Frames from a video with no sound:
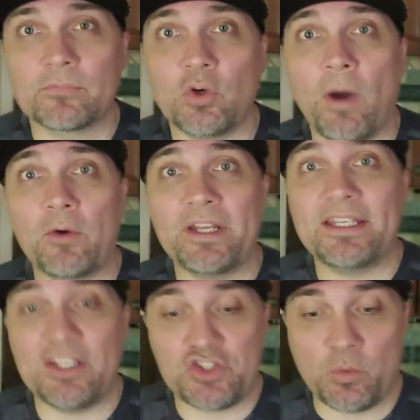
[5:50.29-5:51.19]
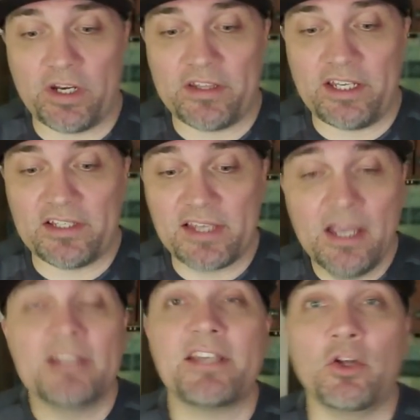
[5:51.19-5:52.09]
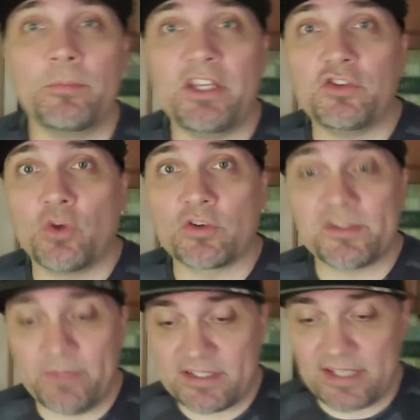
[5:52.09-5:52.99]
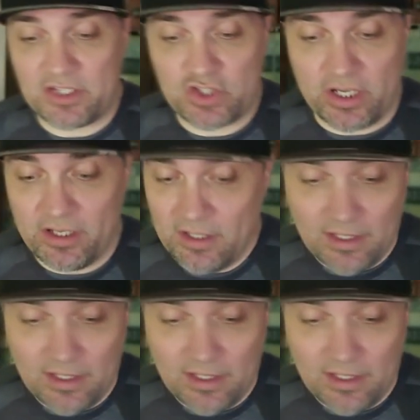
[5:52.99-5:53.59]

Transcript: Go out and get you one of these. Tell them the endorsement sent you.